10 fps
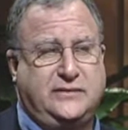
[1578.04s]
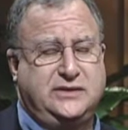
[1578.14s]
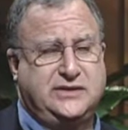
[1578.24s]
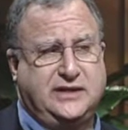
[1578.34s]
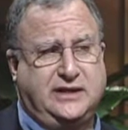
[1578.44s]

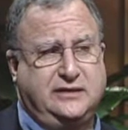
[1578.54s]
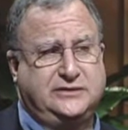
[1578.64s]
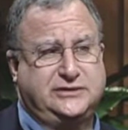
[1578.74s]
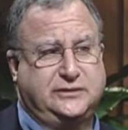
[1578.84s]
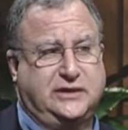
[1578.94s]
to get
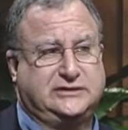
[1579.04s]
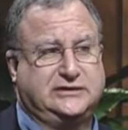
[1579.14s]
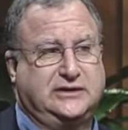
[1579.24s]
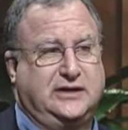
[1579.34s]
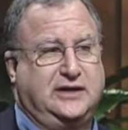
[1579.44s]
used to us
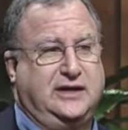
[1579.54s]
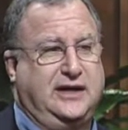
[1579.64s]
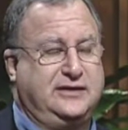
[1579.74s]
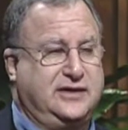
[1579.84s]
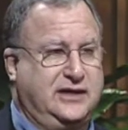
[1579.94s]

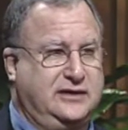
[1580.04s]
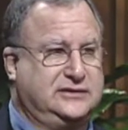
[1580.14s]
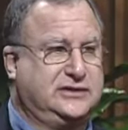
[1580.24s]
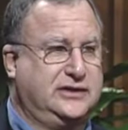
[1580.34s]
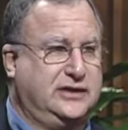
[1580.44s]
and to get
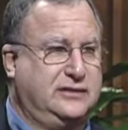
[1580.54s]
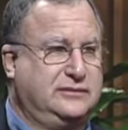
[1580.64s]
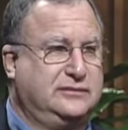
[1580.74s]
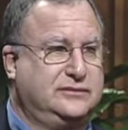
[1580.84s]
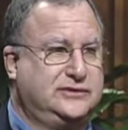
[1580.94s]
used to the
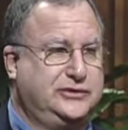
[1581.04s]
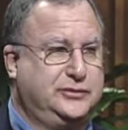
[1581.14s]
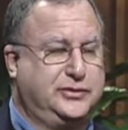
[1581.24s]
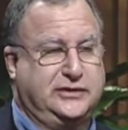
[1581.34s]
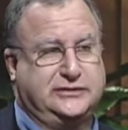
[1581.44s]
two
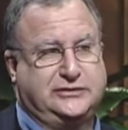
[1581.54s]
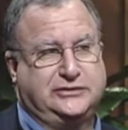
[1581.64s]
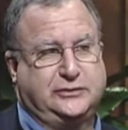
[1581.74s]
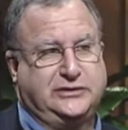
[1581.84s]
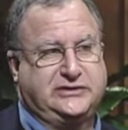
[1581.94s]
producers
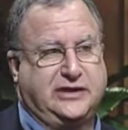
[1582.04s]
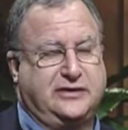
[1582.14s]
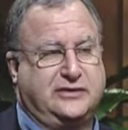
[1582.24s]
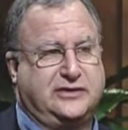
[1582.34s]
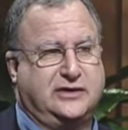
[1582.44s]
who we sent
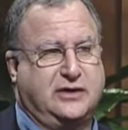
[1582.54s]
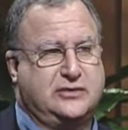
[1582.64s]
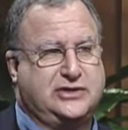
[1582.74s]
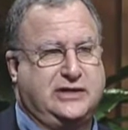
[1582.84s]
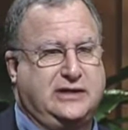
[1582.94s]
there to
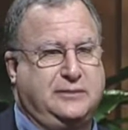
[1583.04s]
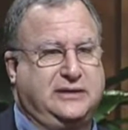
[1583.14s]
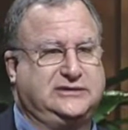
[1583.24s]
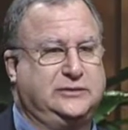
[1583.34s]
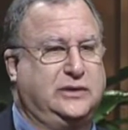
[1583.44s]
negotiate that,
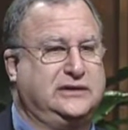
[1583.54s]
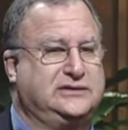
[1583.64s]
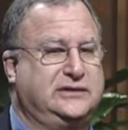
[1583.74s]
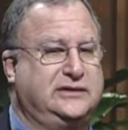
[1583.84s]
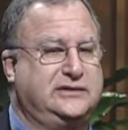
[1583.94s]
Betsy
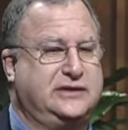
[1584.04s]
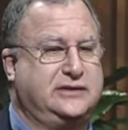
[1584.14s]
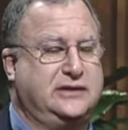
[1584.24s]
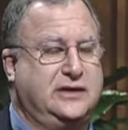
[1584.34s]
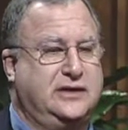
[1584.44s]
West and Tara